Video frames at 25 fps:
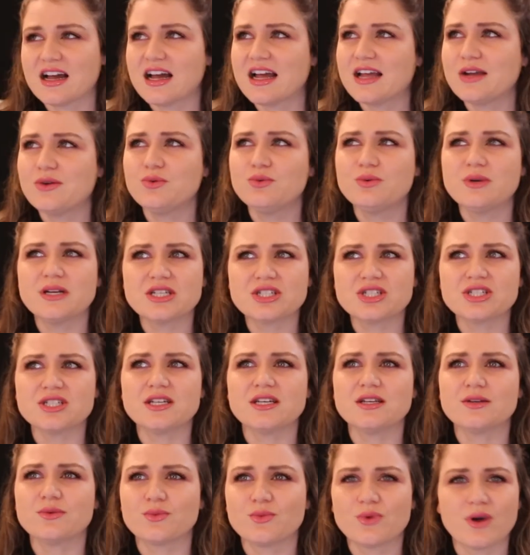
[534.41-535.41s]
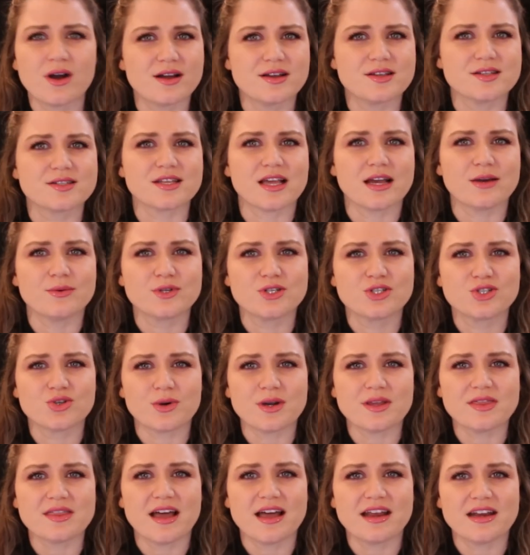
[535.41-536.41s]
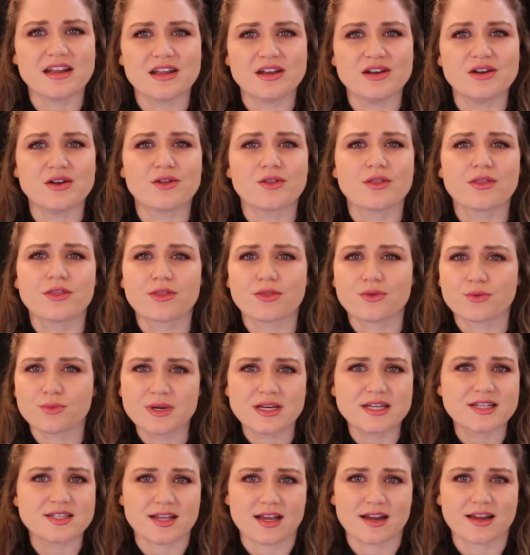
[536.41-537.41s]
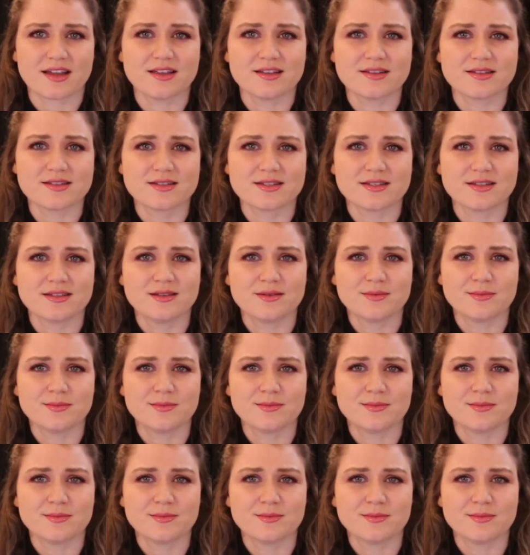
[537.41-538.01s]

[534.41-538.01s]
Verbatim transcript: I wish it was. I would join that in three seconds